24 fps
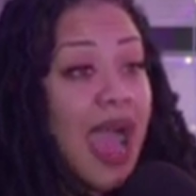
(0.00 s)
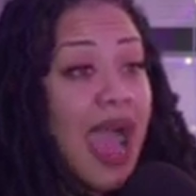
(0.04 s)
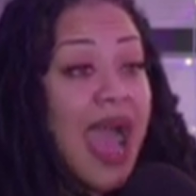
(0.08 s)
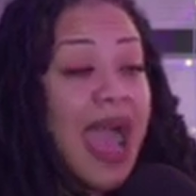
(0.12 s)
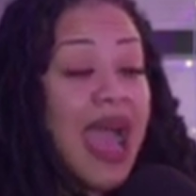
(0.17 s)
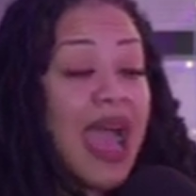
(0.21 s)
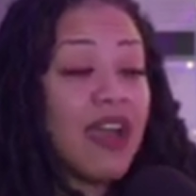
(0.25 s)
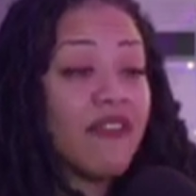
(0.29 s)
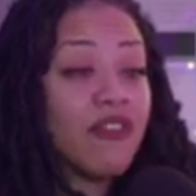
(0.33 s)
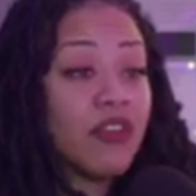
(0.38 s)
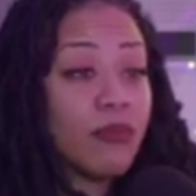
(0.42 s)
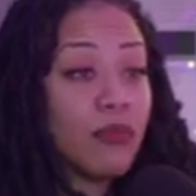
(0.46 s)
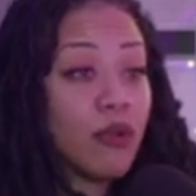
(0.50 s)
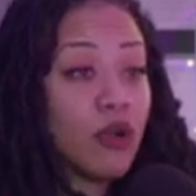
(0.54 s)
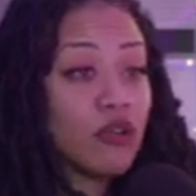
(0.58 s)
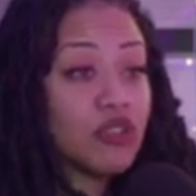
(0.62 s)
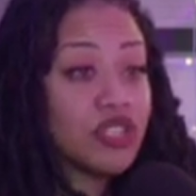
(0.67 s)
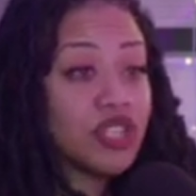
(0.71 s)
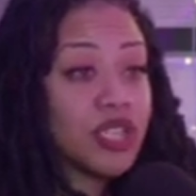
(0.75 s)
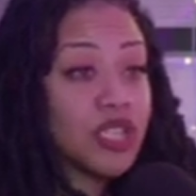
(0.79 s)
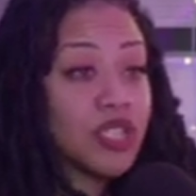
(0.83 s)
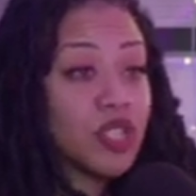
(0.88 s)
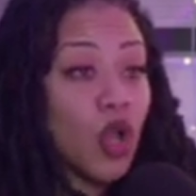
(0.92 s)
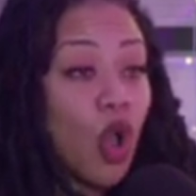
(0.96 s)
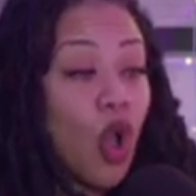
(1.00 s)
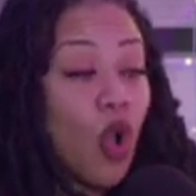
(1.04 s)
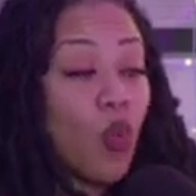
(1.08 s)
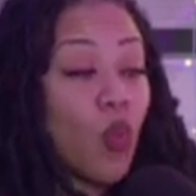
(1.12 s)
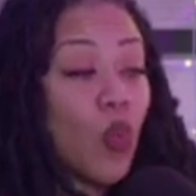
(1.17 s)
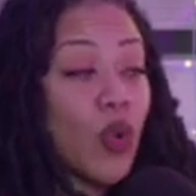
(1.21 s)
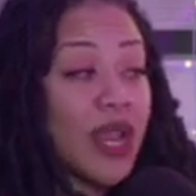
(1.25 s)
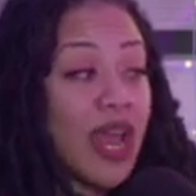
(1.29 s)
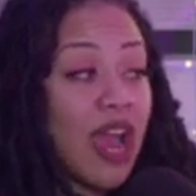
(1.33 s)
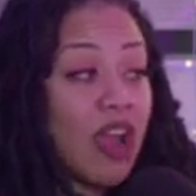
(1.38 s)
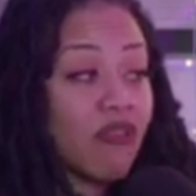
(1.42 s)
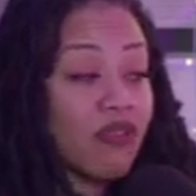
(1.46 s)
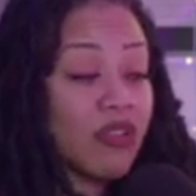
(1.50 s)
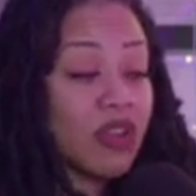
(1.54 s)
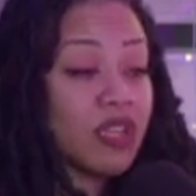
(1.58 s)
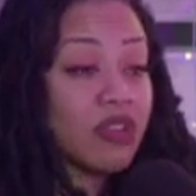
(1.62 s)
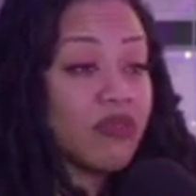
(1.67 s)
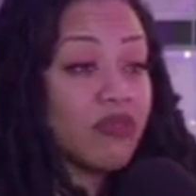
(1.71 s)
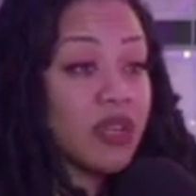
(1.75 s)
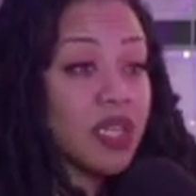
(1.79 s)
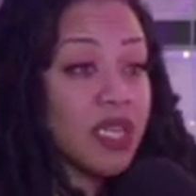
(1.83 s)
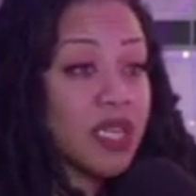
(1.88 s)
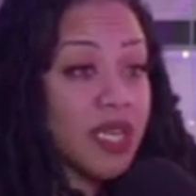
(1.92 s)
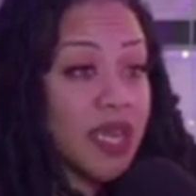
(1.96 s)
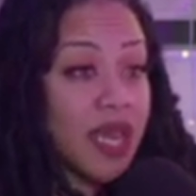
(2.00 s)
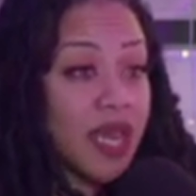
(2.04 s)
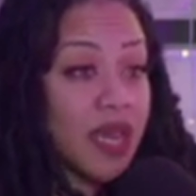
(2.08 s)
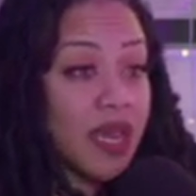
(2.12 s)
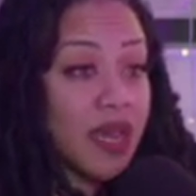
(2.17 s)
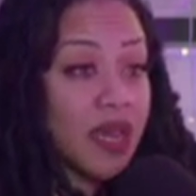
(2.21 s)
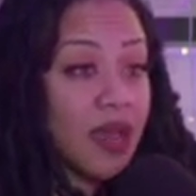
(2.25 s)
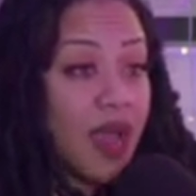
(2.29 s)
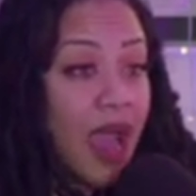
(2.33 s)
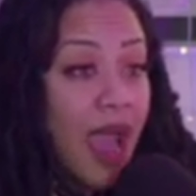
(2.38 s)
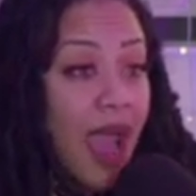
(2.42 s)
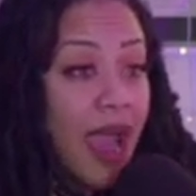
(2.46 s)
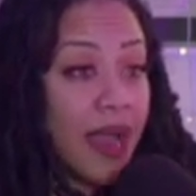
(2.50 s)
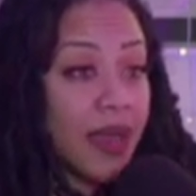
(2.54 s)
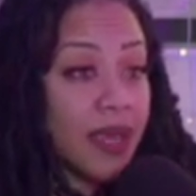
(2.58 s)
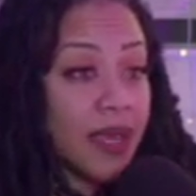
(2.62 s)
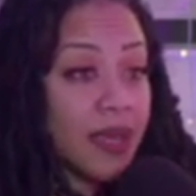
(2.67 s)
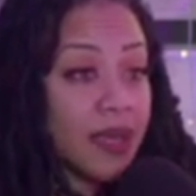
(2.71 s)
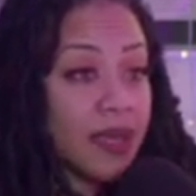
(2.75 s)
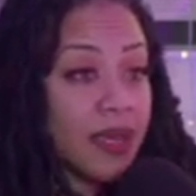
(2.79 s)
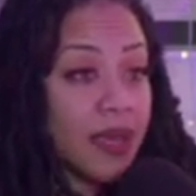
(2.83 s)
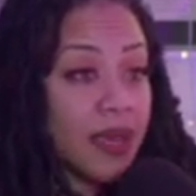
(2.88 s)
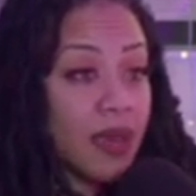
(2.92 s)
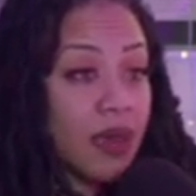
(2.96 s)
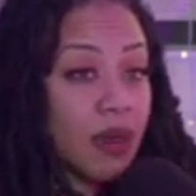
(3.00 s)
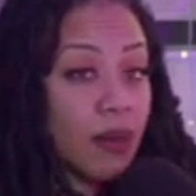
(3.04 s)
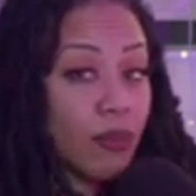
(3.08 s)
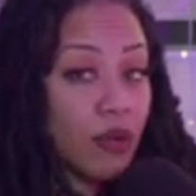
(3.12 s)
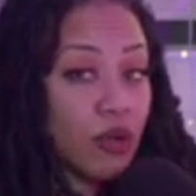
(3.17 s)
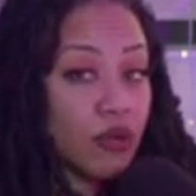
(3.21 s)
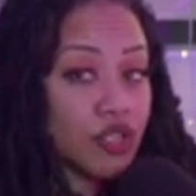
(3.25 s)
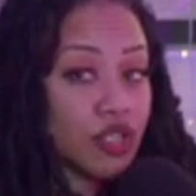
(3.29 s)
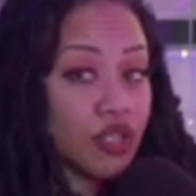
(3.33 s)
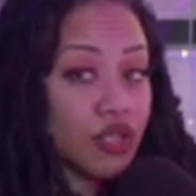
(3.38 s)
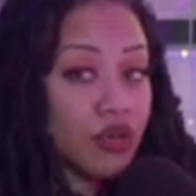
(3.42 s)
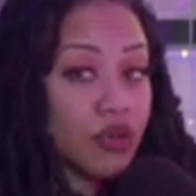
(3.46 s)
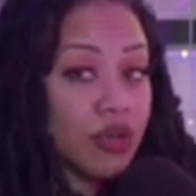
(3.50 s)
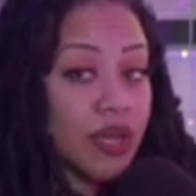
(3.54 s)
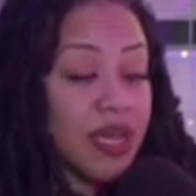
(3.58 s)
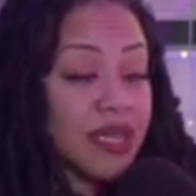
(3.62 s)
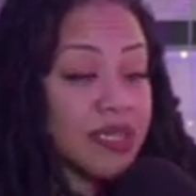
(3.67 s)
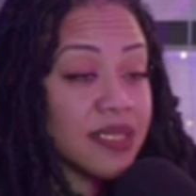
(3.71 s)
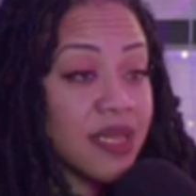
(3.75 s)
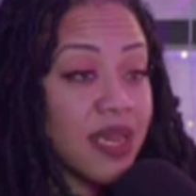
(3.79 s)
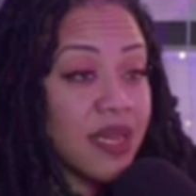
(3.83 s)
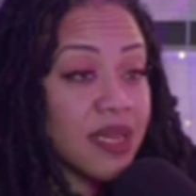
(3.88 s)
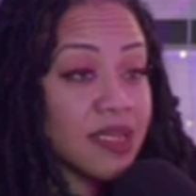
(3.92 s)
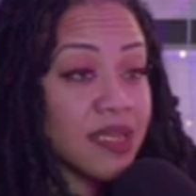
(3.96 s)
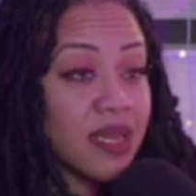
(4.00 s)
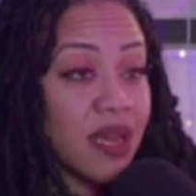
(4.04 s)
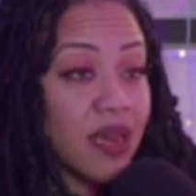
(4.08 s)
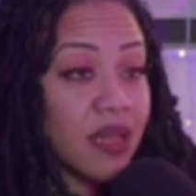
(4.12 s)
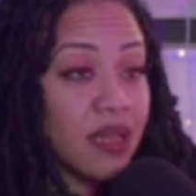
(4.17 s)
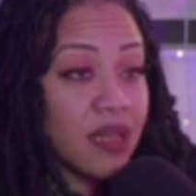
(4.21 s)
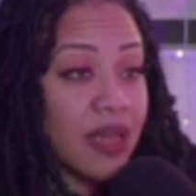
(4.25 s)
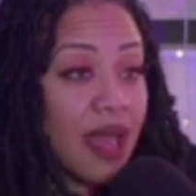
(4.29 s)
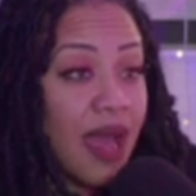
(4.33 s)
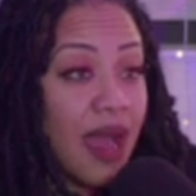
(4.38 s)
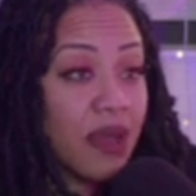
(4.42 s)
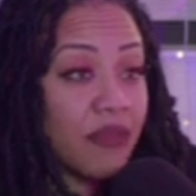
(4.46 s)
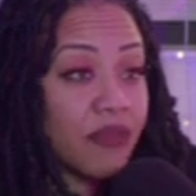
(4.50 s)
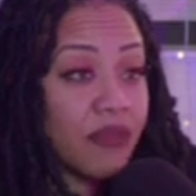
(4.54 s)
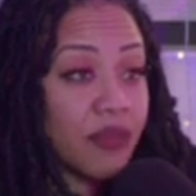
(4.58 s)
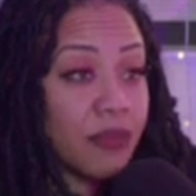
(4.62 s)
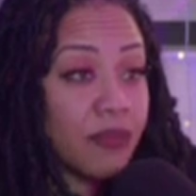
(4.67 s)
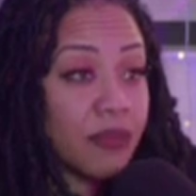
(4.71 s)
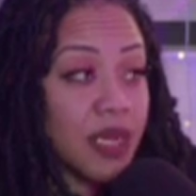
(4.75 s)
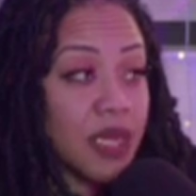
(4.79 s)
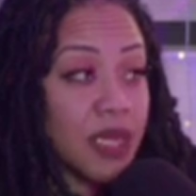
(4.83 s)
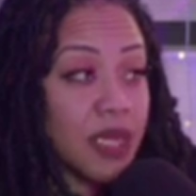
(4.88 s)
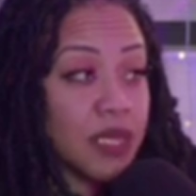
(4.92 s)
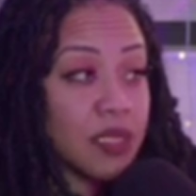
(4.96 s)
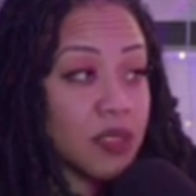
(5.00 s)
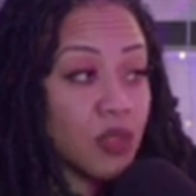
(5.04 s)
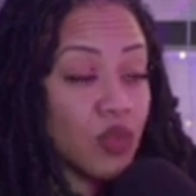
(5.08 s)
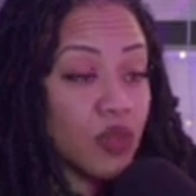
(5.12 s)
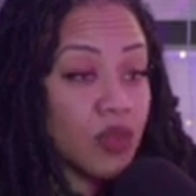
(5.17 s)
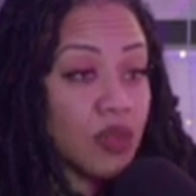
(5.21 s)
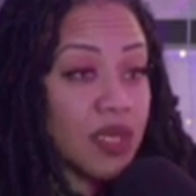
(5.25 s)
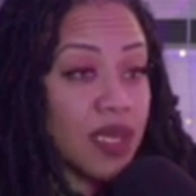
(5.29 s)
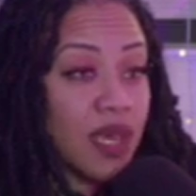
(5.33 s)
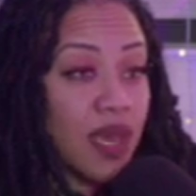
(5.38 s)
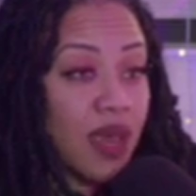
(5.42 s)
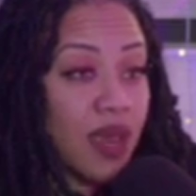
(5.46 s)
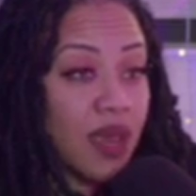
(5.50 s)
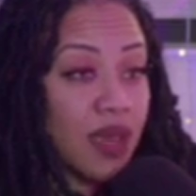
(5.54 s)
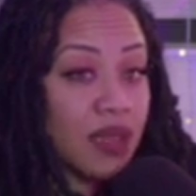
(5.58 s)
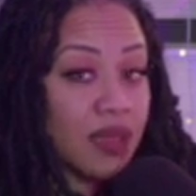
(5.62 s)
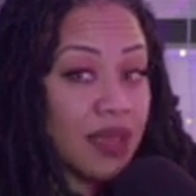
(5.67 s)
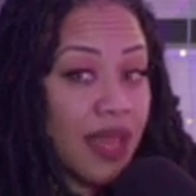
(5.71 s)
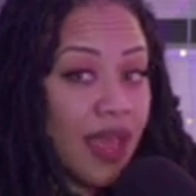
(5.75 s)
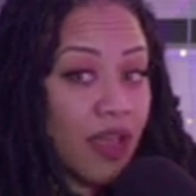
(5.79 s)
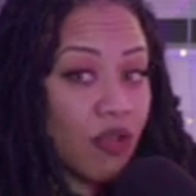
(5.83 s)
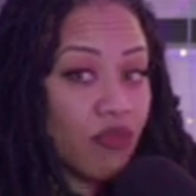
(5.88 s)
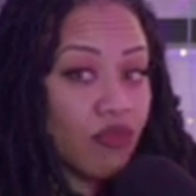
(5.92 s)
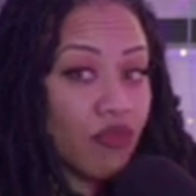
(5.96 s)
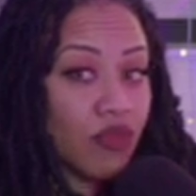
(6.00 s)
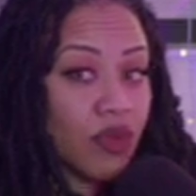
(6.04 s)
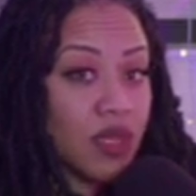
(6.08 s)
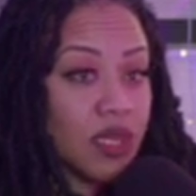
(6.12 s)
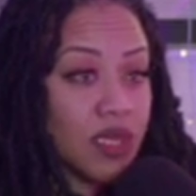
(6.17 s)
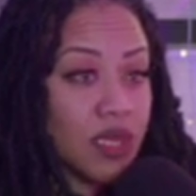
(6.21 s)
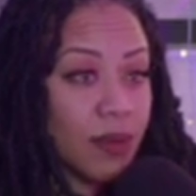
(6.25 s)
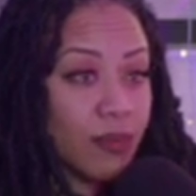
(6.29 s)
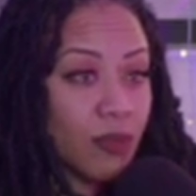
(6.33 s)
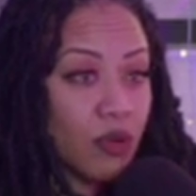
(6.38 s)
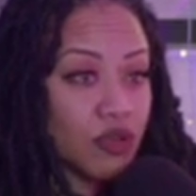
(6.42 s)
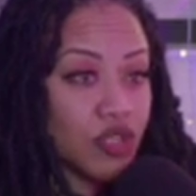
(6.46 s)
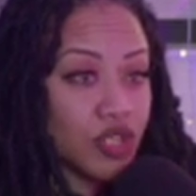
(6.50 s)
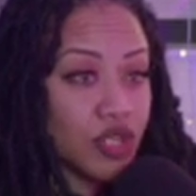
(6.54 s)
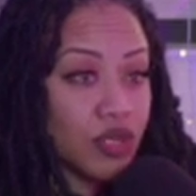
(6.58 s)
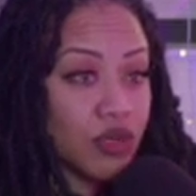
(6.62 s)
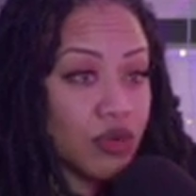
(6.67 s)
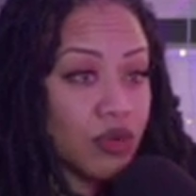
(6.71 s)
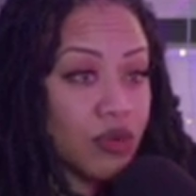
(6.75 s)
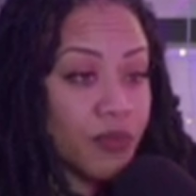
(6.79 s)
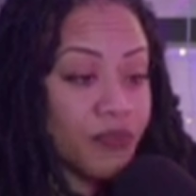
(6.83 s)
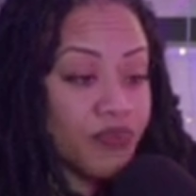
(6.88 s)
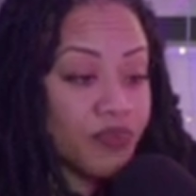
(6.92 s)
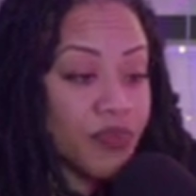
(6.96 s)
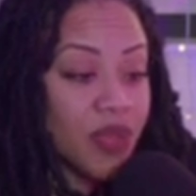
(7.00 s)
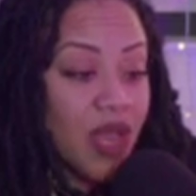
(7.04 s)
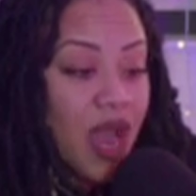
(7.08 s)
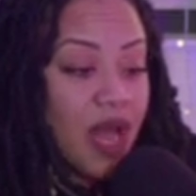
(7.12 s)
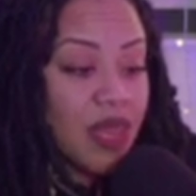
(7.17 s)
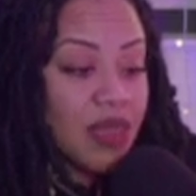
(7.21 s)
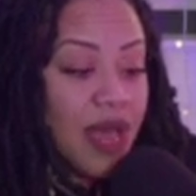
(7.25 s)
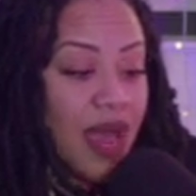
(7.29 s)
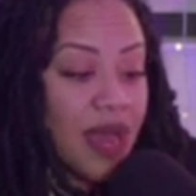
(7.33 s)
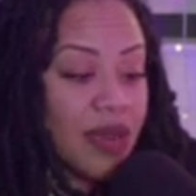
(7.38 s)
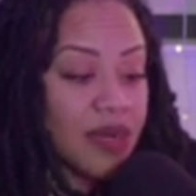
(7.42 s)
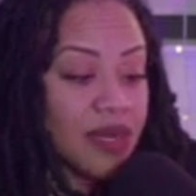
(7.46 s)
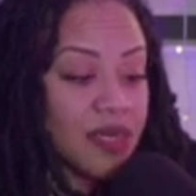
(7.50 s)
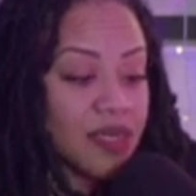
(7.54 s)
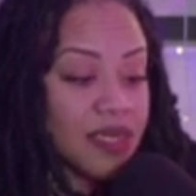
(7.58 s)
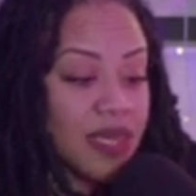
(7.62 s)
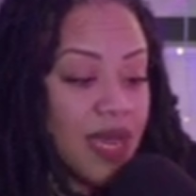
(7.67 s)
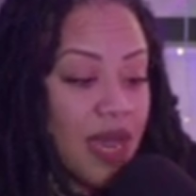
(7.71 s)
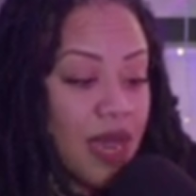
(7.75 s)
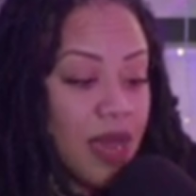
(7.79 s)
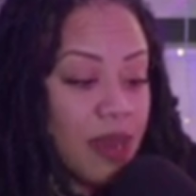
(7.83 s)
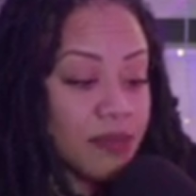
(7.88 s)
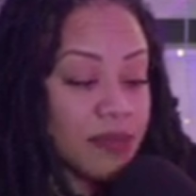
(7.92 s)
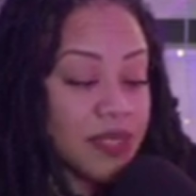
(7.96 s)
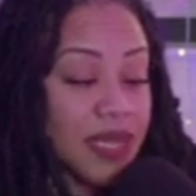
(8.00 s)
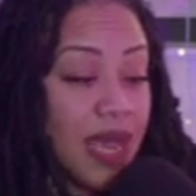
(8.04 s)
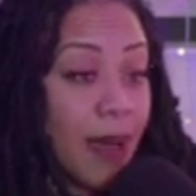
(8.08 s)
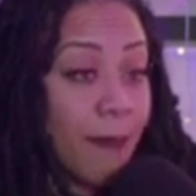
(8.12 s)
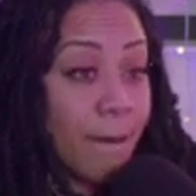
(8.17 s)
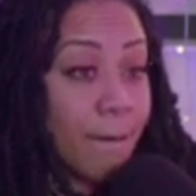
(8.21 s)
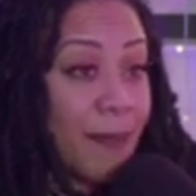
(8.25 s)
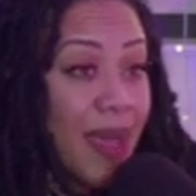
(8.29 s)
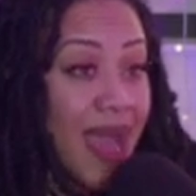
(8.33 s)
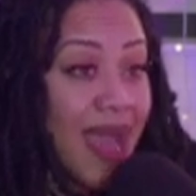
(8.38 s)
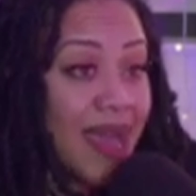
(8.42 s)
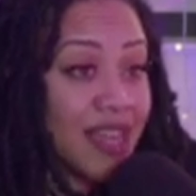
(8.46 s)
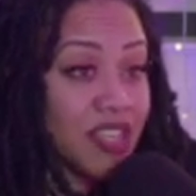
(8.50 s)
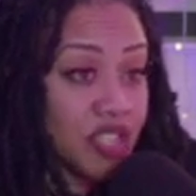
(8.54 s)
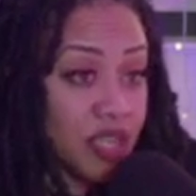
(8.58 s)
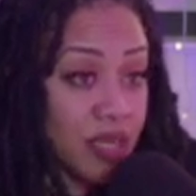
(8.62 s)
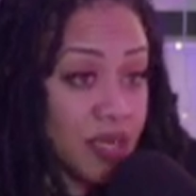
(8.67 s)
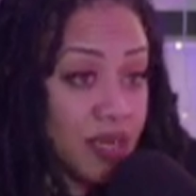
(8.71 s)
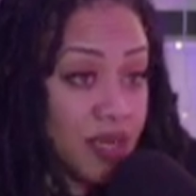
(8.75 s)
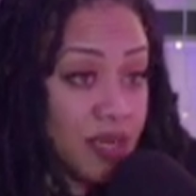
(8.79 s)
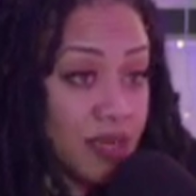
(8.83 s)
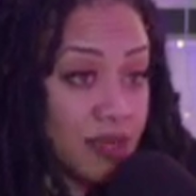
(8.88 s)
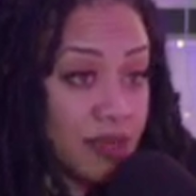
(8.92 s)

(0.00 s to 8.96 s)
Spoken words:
I have emotions. When I really, really care, I can get emotional. It takes a lot for me to get, like, really emotional. A lot of the times I'm passionate.